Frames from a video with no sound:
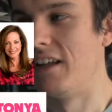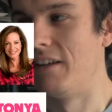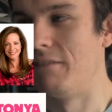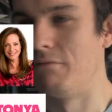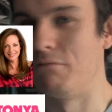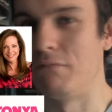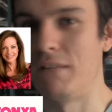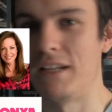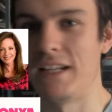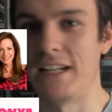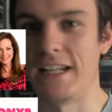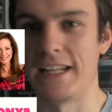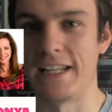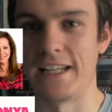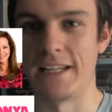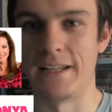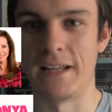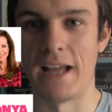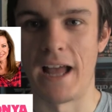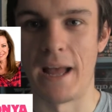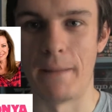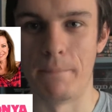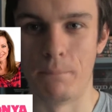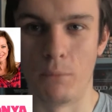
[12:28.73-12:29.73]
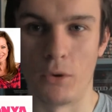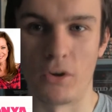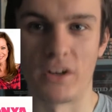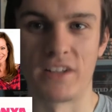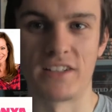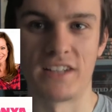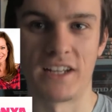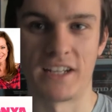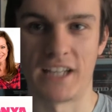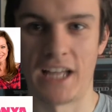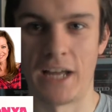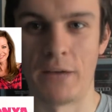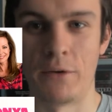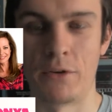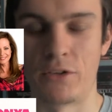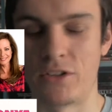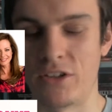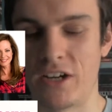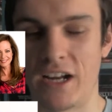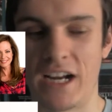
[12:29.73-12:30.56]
really embodies that character,